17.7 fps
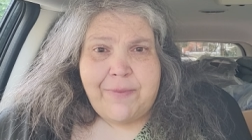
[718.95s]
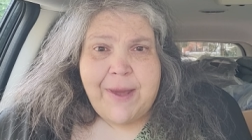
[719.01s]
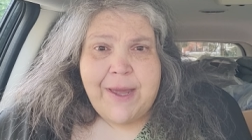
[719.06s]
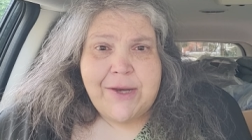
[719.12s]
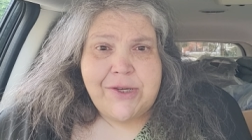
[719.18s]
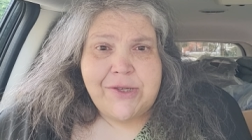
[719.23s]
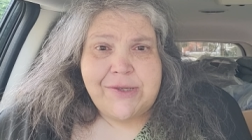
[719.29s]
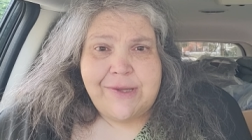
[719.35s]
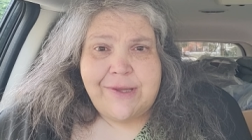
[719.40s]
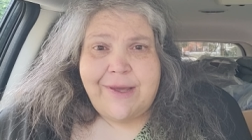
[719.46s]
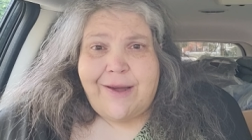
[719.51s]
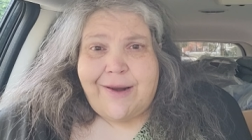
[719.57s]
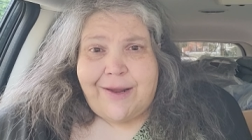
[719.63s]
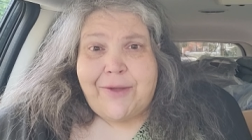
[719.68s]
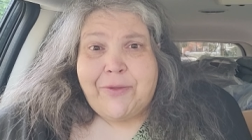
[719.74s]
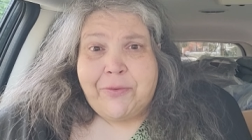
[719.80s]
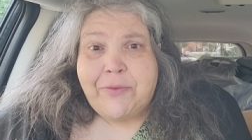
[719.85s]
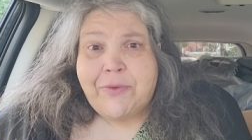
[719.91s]
pages and they got
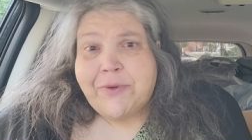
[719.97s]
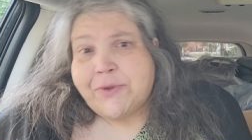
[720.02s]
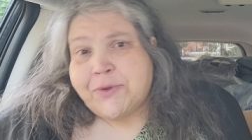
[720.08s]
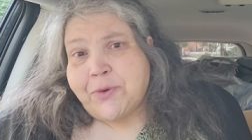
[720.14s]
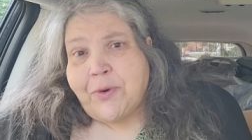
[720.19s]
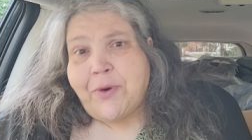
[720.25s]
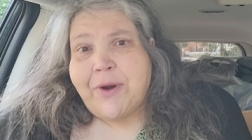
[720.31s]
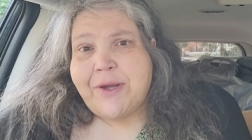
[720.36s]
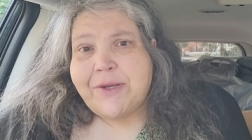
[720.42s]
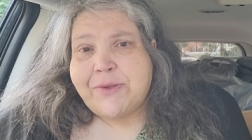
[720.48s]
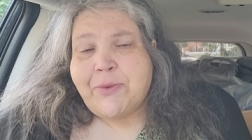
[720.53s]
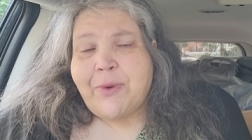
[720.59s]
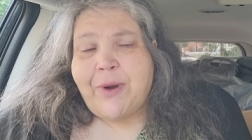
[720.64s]
to get through the story as